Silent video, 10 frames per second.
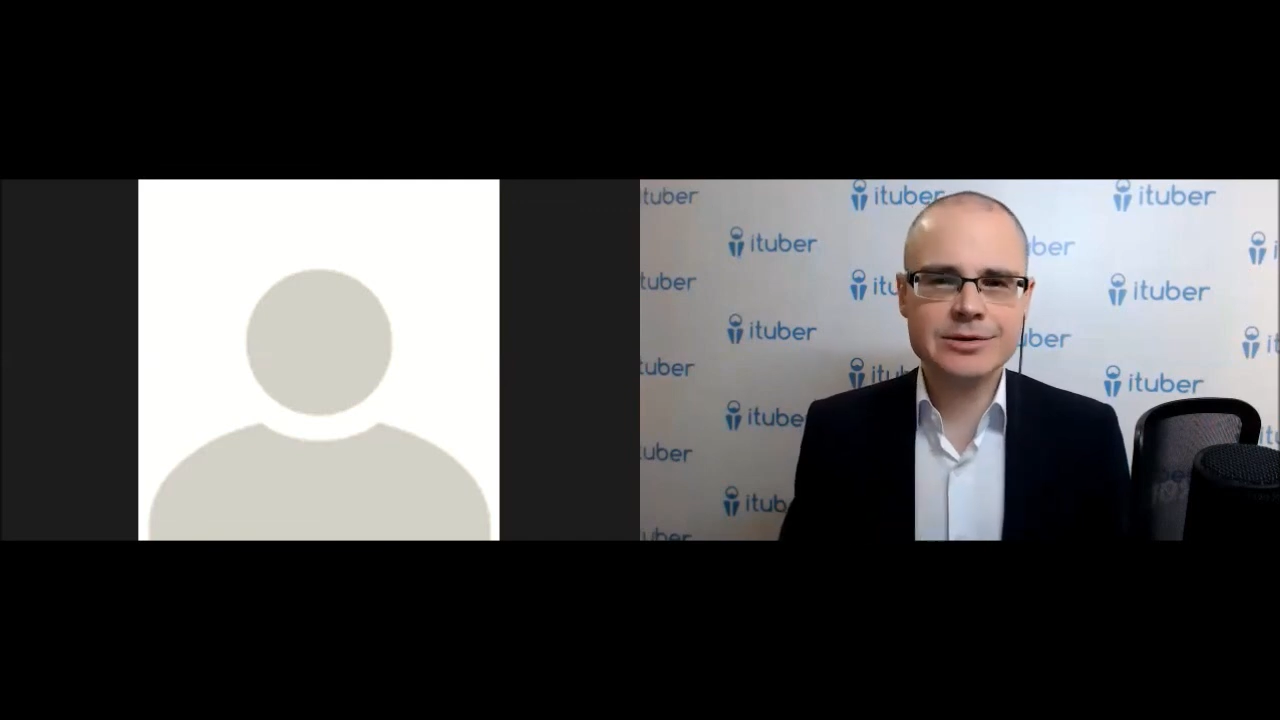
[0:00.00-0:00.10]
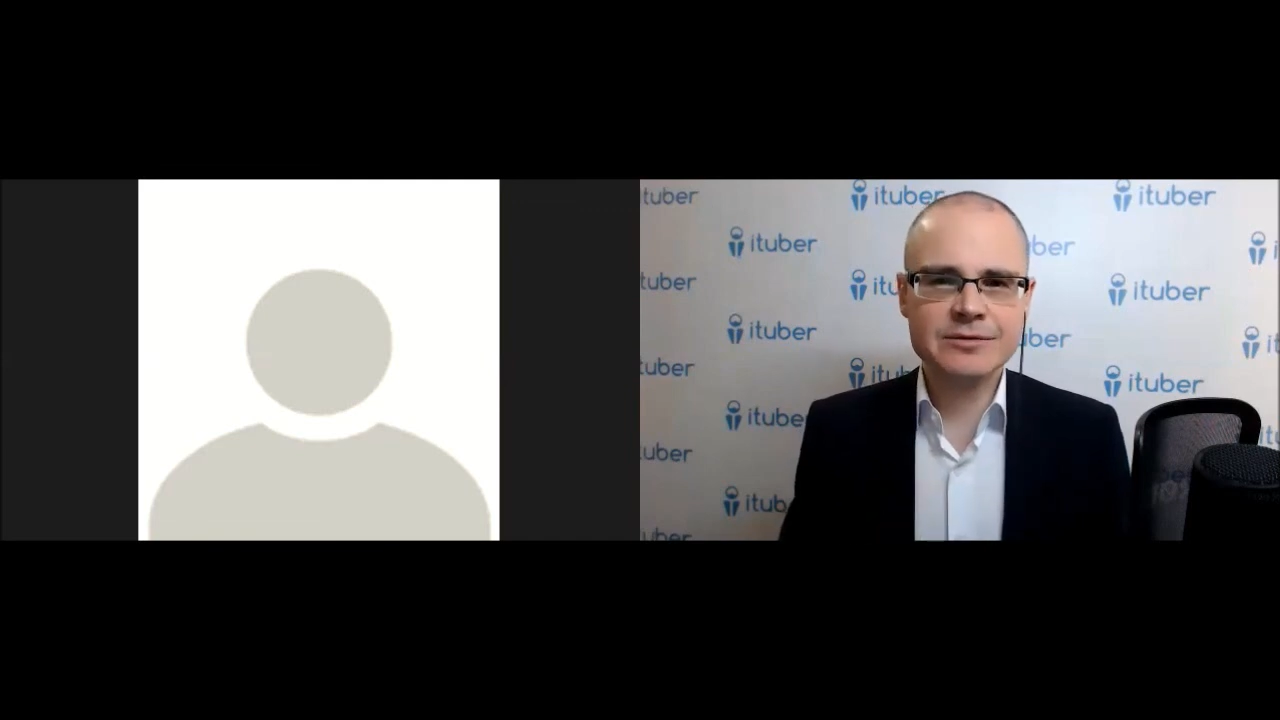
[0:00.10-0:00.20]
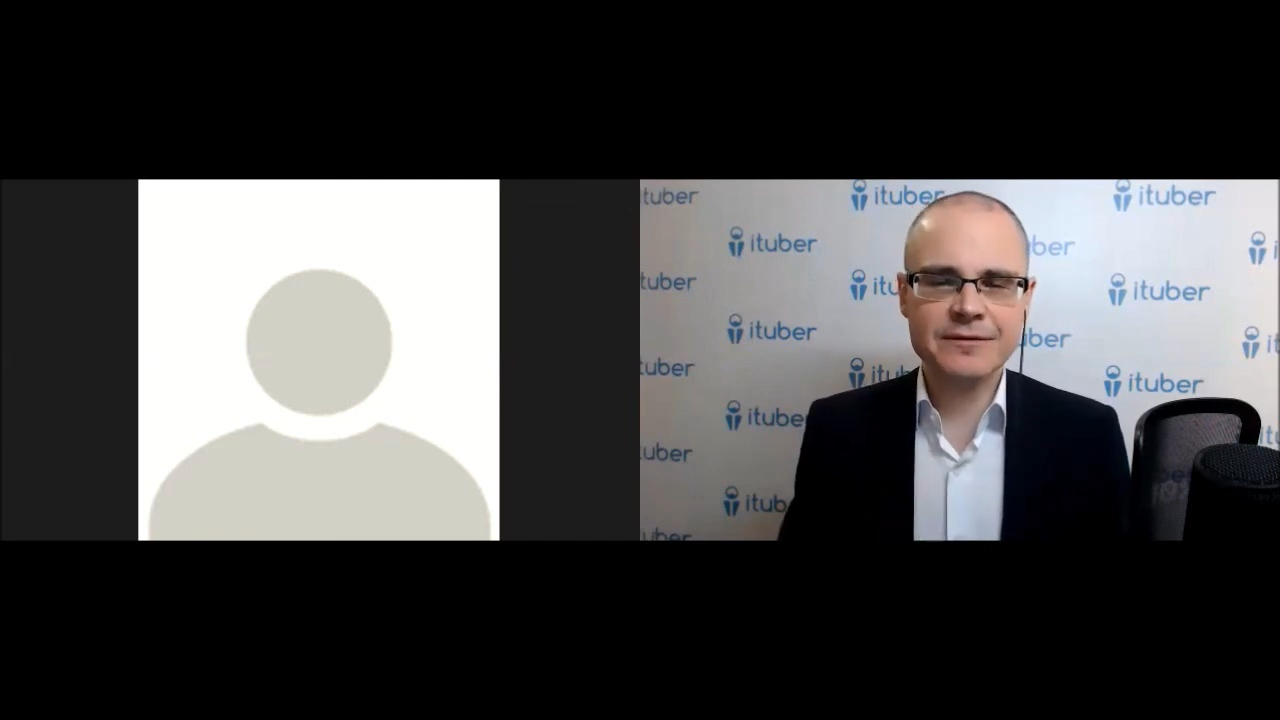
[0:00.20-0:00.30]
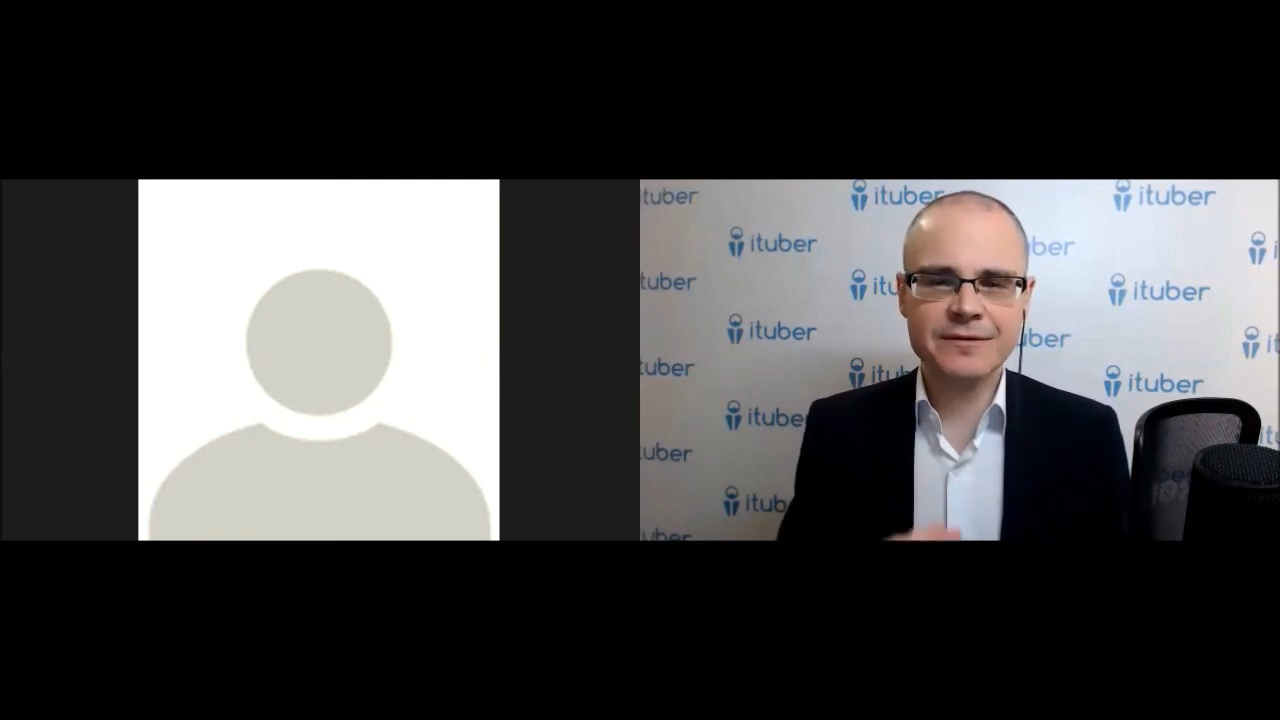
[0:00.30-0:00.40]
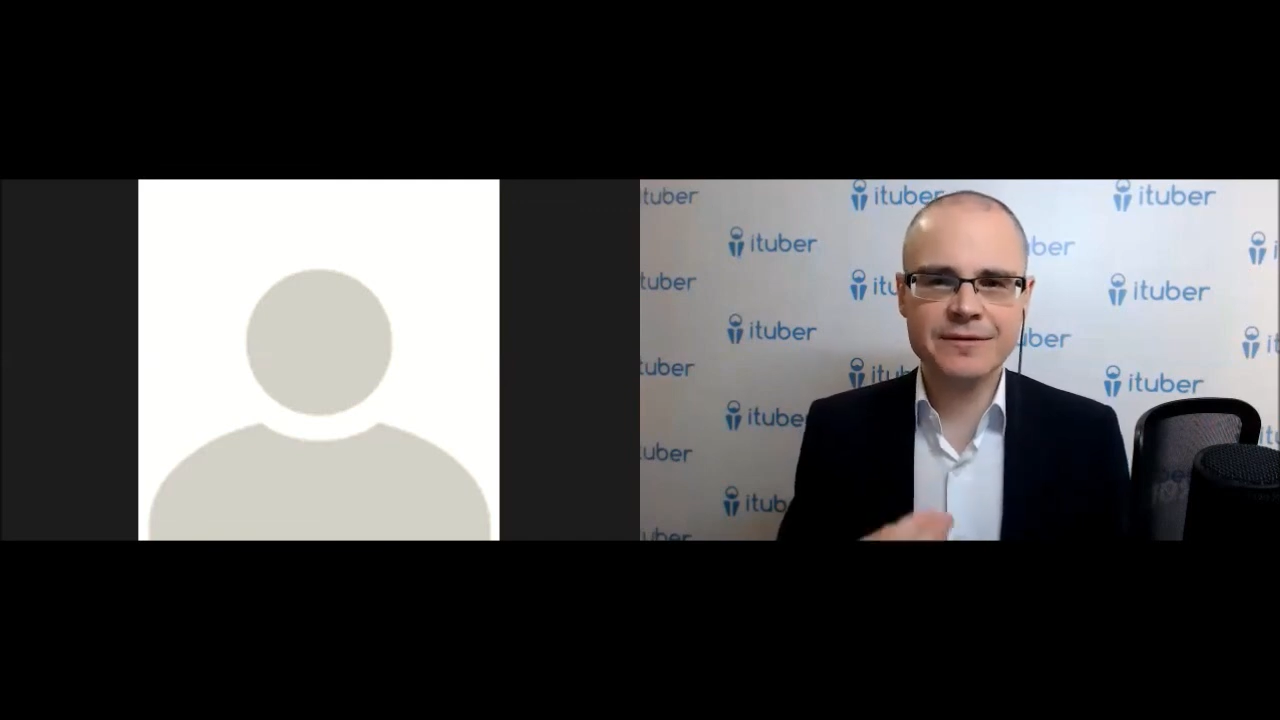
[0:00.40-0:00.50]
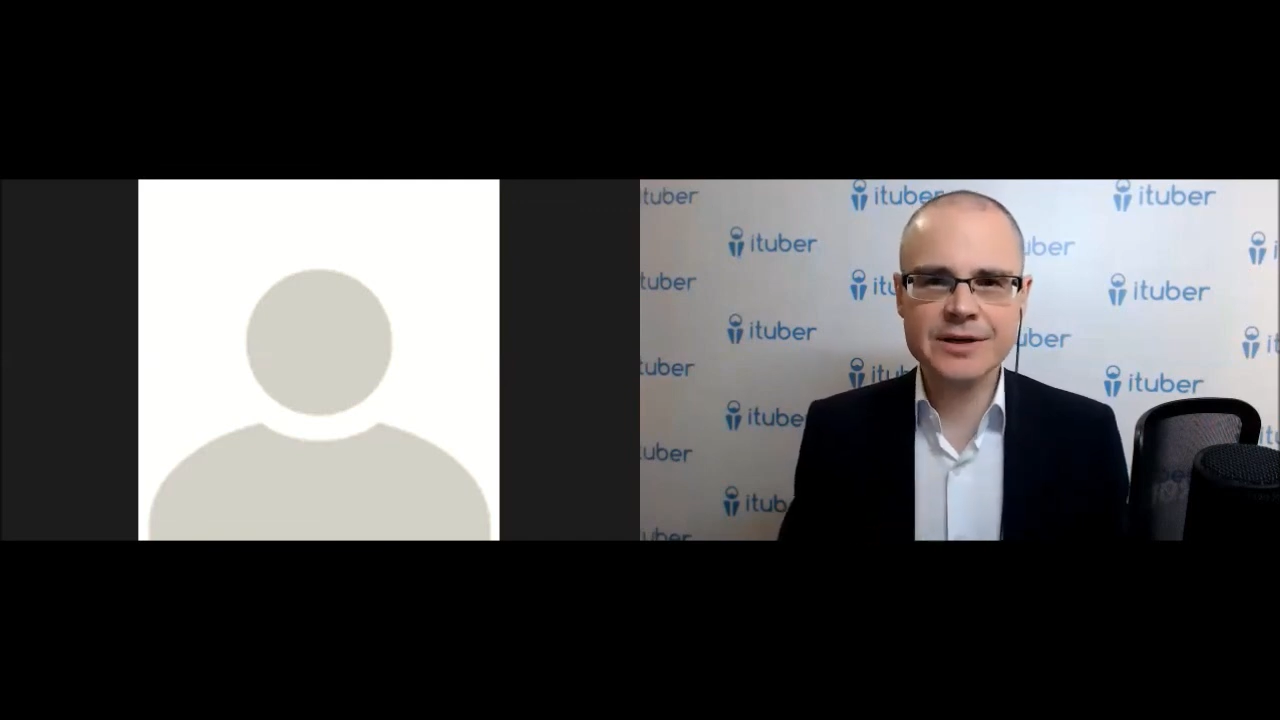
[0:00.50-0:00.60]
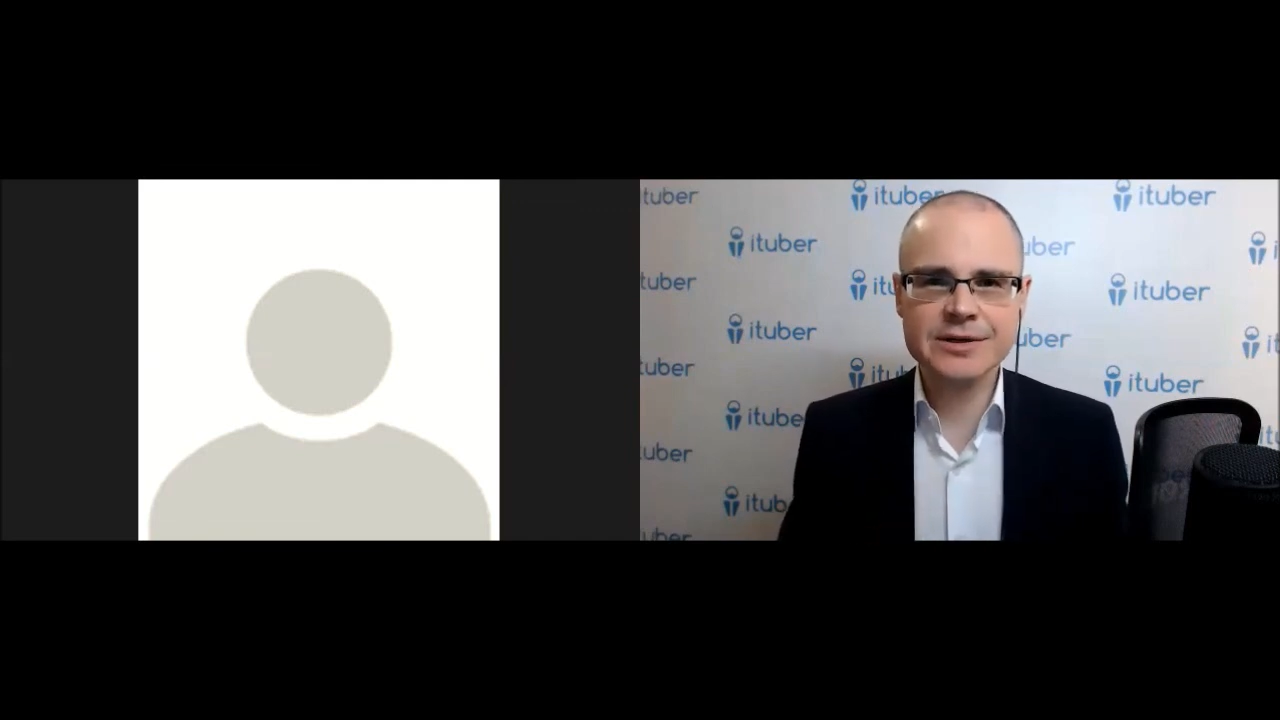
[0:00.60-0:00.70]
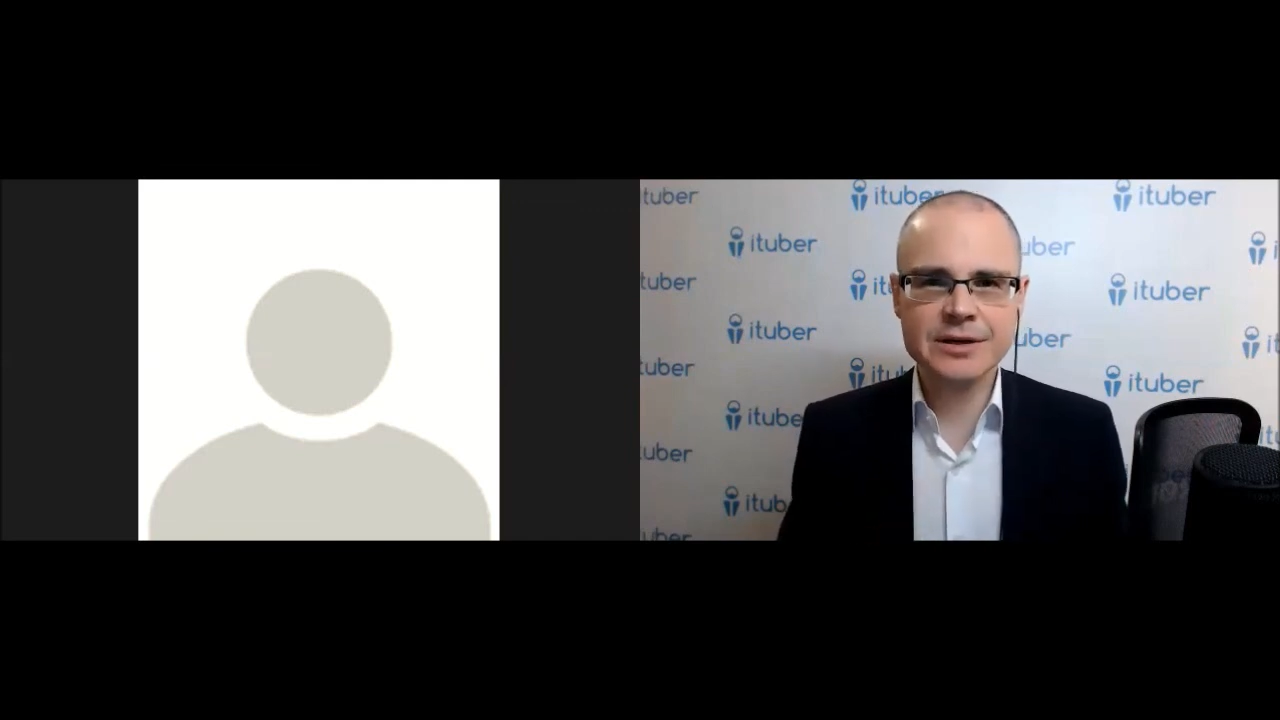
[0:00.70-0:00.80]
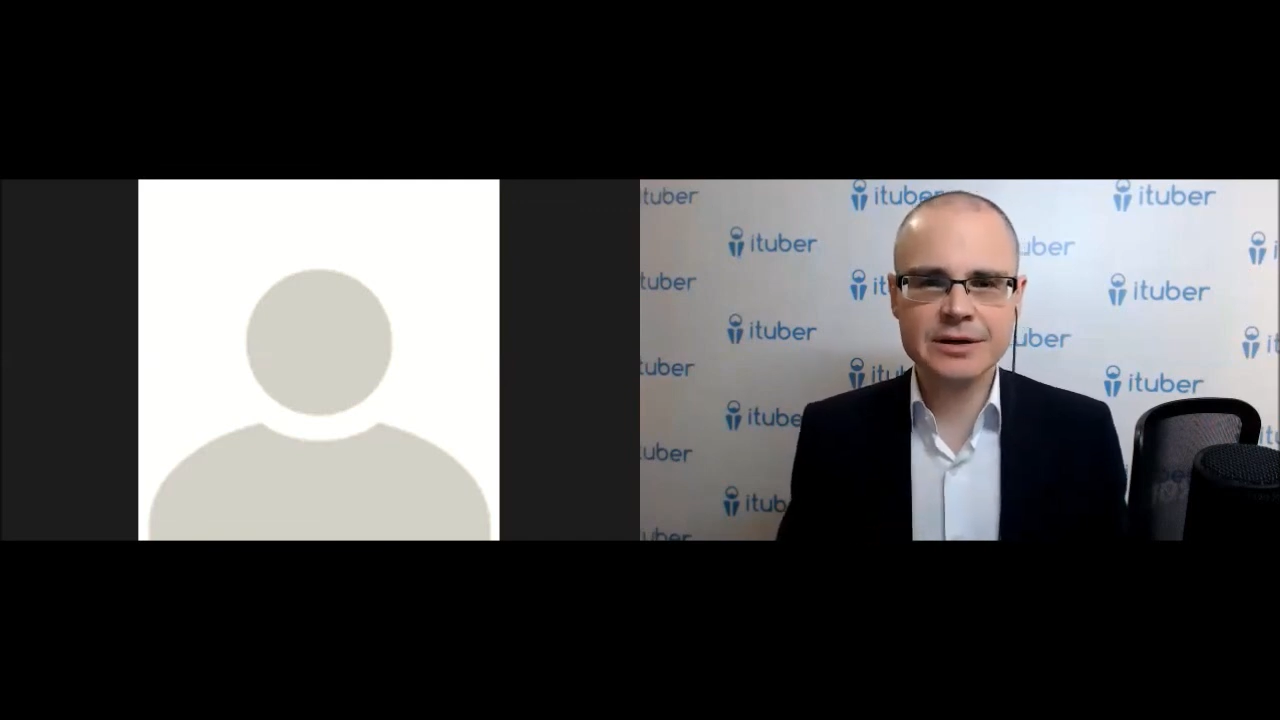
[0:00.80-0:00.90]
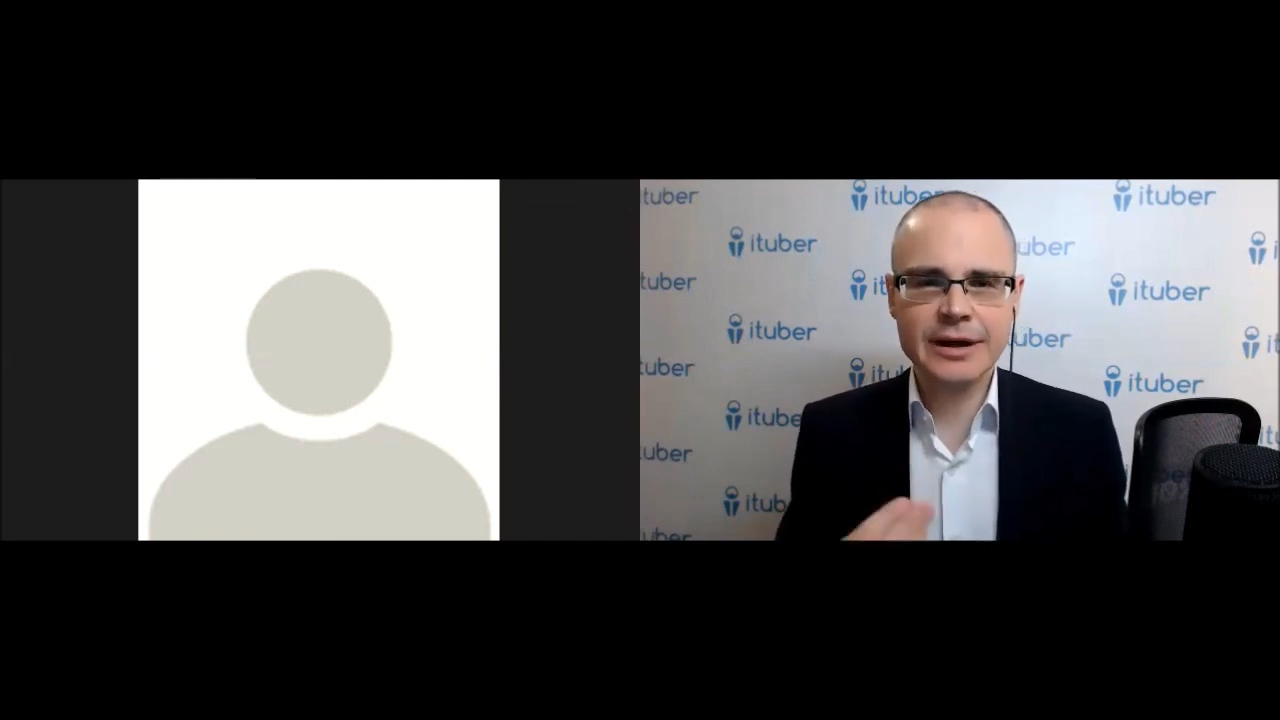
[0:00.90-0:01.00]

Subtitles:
to visit